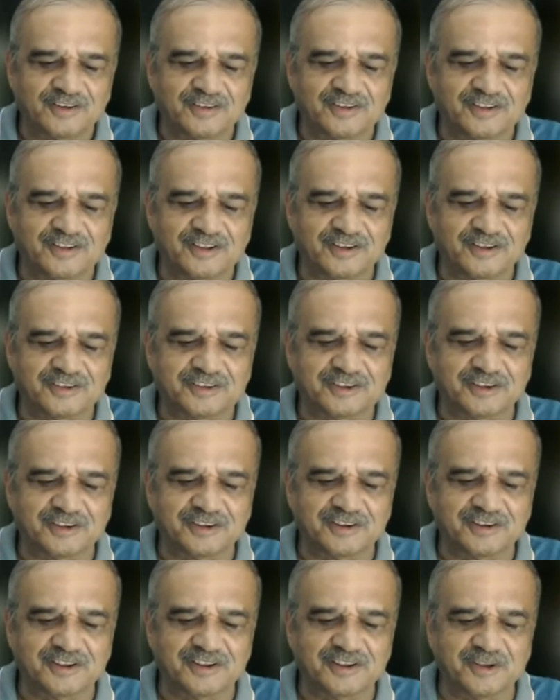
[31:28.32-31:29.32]

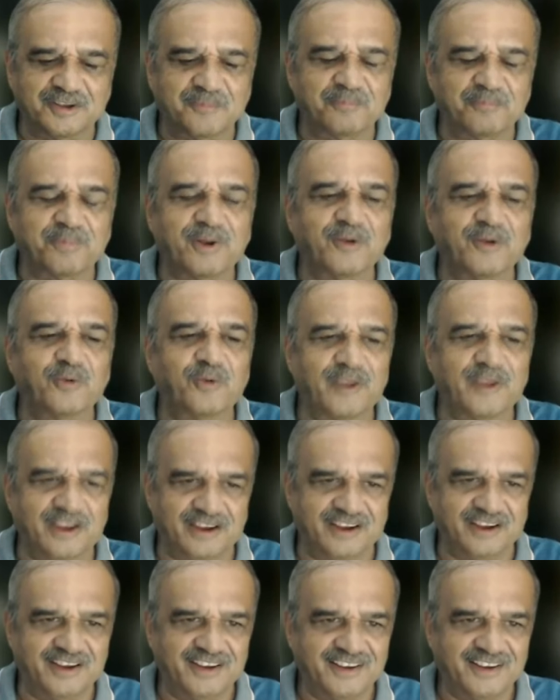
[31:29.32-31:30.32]
the simple
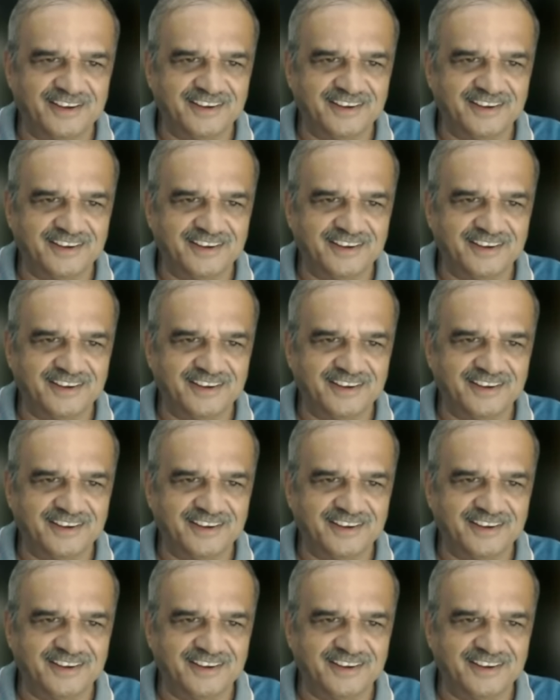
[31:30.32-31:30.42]
way,